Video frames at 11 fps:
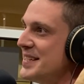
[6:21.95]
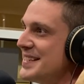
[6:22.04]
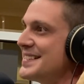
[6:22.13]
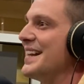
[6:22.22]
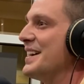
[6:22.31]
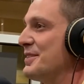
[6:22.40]
It's
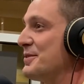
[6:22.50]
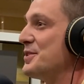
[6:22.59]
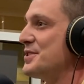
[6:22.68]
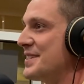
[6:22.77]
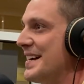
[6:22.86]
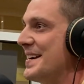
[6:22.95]
not like real
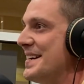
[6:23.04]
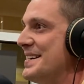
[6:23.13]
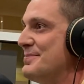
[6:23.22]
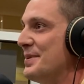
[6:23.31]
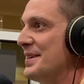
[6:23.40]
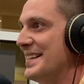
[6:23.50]
scary,
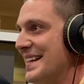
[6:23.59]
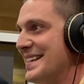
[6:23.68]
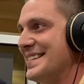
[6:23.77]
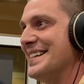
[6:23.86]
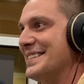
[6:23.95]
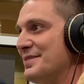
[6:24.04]
but
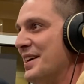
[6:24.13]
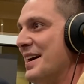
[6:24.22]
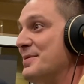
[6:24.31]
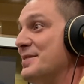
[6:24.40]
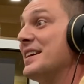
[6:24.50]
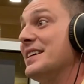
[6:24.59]
that's like the
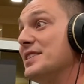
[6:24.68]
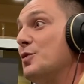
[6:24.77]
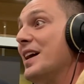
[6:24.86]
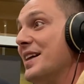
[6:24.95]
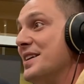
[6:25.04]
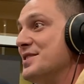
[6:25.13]
vibe. It's like a
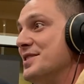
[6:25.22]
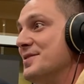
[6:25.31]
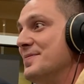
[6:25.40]
Twilight Zone.